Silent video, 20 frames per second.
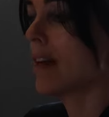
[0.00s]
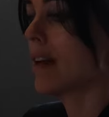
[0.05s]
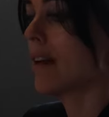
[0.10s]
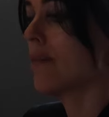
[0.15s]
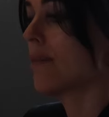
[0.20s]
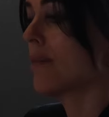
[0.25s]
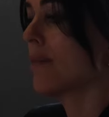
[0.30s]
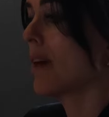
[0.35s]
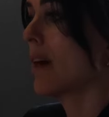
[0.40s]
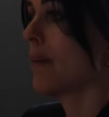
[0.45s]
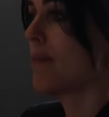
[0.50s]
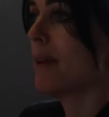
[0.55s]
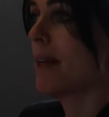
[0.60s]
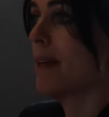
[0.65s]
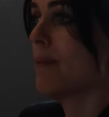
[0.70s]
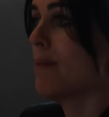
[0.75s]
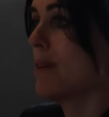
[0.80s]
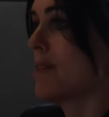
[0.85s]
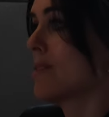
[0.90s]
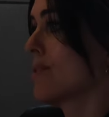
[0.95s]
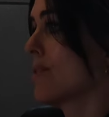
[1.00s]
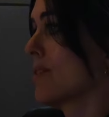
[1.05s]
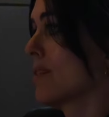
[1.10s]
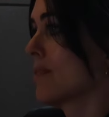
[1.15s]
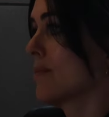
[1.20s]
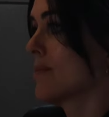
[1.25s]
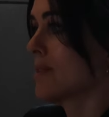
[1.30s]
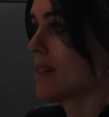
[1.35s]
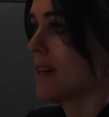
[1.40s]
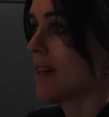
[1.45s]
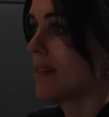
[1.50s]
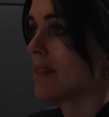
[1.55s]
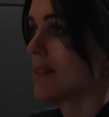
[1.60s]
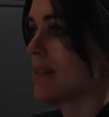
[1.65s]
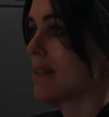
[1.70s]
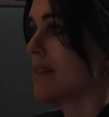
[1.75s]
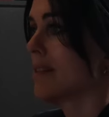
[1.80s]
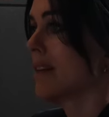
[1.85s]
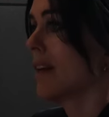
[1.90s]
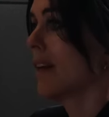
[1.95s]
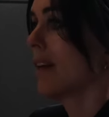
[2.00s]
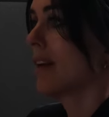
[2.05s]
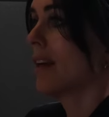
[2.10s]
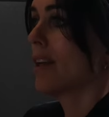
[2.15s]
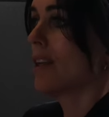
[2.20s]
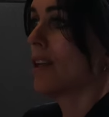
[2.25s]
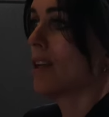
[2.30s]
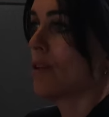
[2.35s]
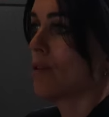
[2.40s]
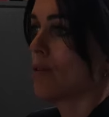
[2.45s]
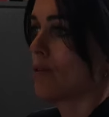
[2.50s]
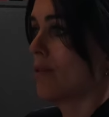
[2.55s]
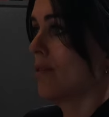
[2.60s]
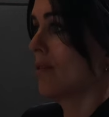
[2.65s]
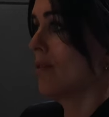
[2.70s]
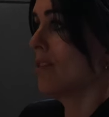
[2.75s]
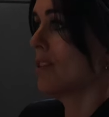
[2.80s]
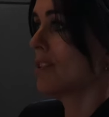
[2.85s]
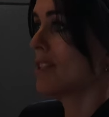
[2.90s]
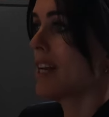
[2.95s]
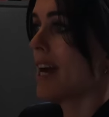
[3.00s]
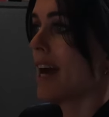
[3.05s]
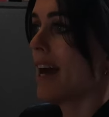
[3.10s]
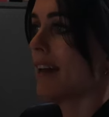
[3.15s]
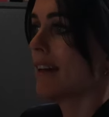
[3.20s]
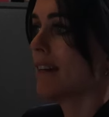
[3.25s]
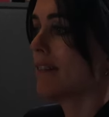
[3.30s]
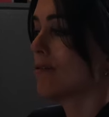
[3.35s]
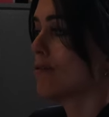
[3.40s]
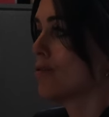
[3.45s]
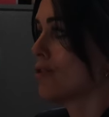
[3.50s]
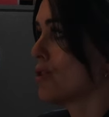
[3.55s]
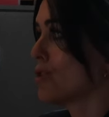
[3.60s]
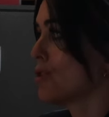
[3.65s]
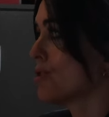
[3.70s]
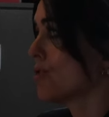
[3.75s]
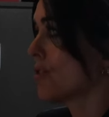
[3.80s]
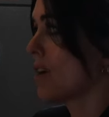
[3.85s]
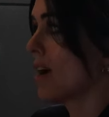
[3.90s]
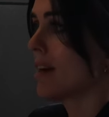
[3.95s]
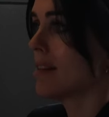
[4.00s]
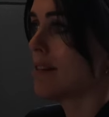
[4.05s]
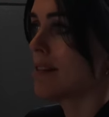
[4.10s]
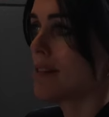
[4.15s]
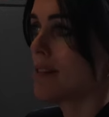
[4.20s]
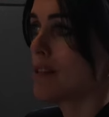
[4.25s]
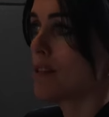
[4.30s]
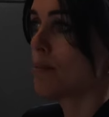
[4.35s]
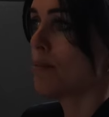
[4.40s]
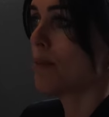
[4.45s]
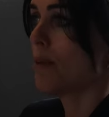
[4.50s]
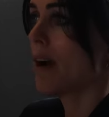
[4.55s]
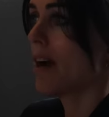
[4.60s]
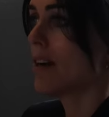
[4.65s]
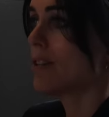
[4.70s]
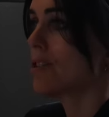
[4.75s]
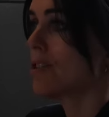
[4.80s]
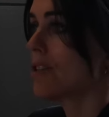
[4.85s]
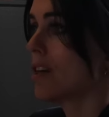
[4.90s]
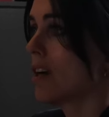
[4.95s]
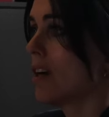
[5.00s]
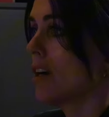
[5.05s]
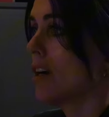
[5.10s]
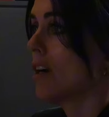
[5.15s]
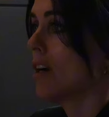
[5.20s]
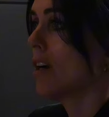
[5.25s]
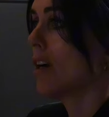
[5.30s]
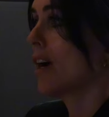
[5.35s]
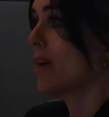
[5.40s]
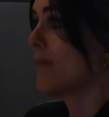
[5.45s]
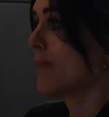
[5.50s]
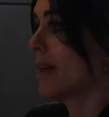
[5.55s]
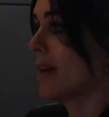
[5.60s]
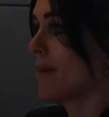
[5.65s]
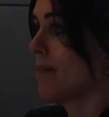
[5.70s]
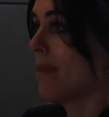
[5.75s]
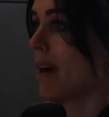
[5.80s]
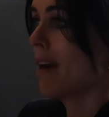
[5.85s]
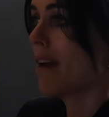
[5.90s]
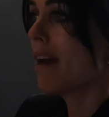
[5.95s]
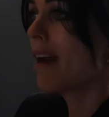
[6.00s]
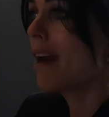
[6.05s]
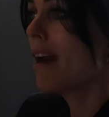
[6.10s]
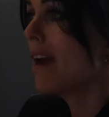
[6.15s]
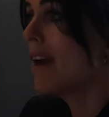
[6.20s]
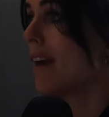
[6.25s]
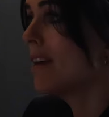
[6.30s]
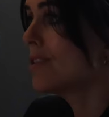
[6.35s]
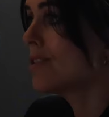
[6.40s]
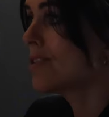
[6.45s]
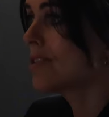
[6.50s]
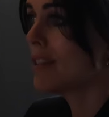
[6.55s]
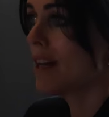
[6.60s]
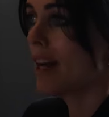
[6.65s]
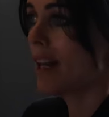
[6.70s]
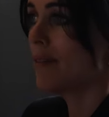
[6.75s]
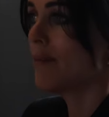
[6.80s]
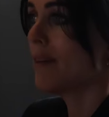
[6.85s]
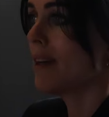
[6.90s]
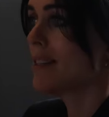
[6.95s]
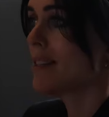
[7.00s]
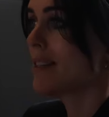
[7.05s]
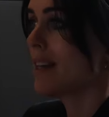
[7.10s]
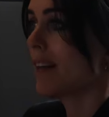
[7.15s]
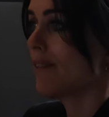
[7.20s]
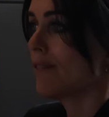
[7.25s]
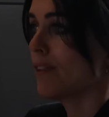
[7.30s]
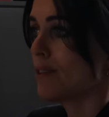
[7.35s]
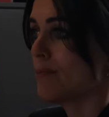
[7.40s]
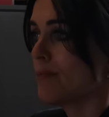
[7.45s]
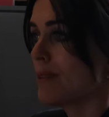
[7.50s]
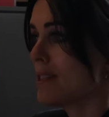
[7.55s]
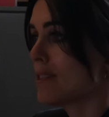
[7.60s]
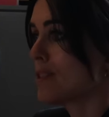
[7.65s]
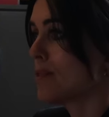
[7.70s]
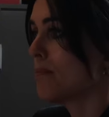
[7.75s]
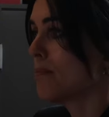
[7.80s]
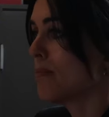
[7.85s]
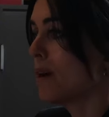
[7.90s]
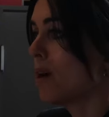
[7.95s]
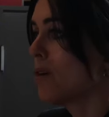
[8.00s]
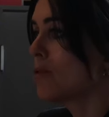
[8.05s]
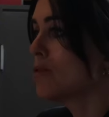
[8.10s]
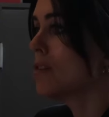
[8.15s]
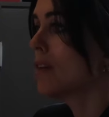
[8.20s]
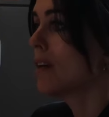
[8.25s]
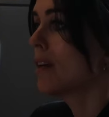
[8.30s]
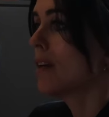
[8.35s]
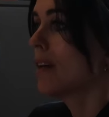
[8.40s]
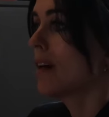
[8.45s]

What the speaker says: Like, I blamed my circumstances, the debt, the stress, the pressure. I blamed my age, telling myself I'd missed the boat.